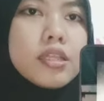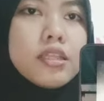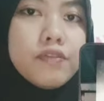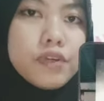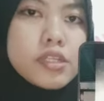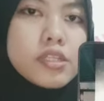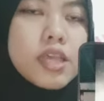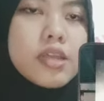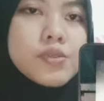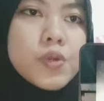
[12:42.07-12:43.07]
the first
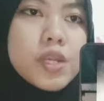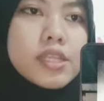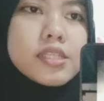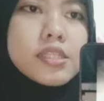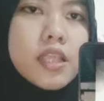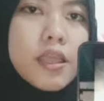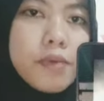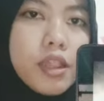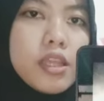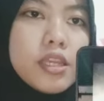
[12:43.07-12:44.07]
unstressed
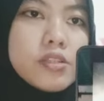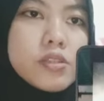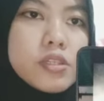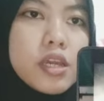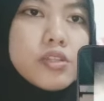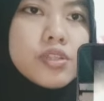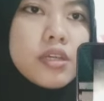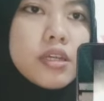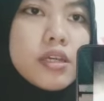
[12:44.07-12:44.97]
syllable in such